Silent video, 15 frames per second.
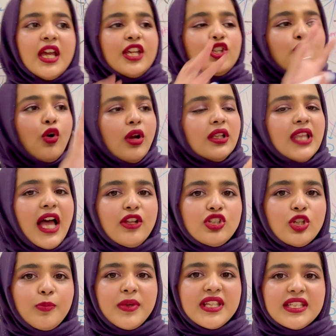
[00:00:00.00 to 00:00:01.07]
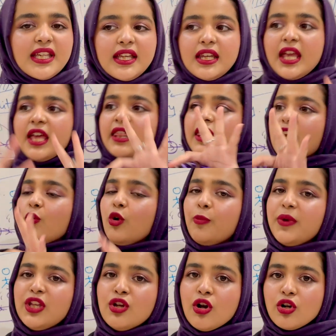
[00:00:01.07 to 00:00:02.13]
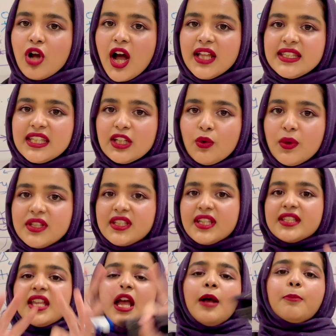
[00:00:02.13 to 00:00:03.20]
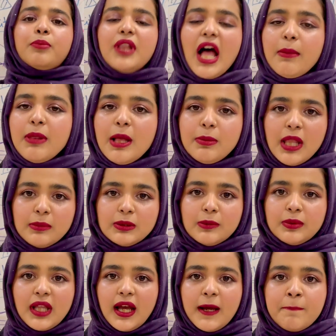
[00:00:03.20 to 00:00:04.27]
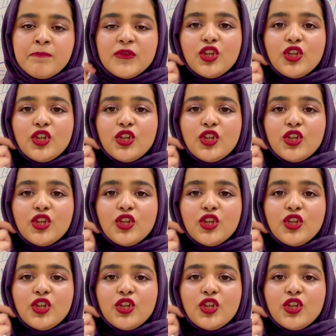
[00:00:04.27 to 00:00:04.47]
You're allowed to be seen. There will be no consequences. Blah, blah, blah, blah, blah.